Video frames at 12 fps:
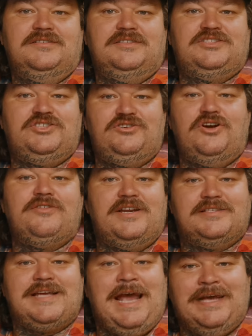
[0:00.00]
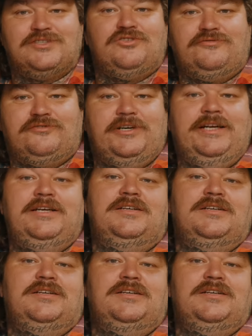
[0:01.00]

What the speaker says: Did you know that it's hassle-free?